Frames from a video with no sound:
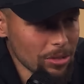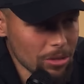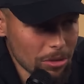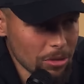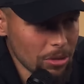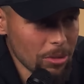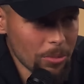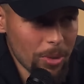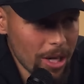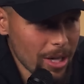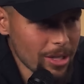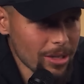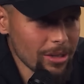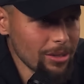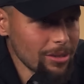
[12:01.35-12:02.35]
scoring,
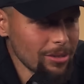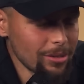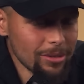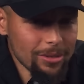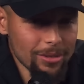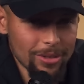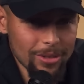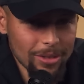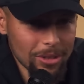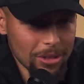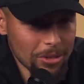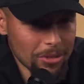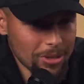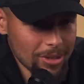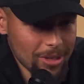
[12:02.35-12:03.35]
passing, you know,
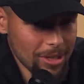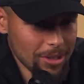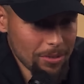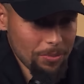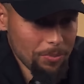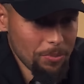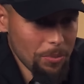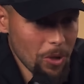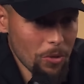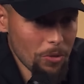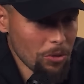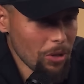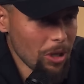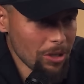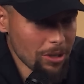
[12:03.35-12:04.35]
just his
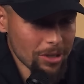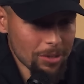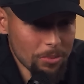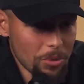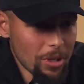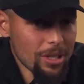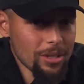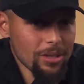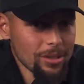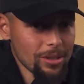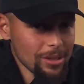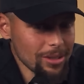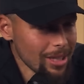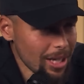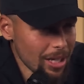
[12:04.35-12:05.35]
overall just presence and
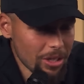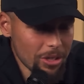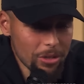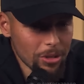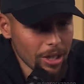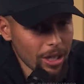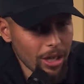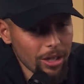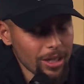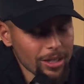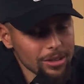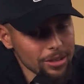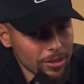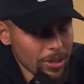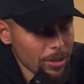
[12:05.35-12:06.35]
his IQ, like, all that
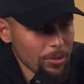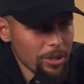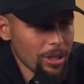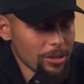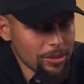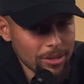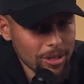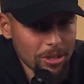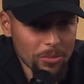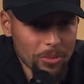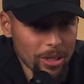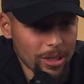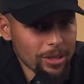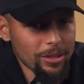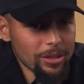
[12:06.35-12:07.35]
stuff. Like, we all talk
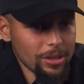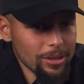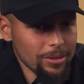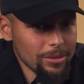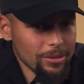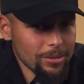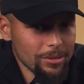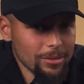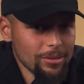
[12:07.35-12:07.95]
about it. And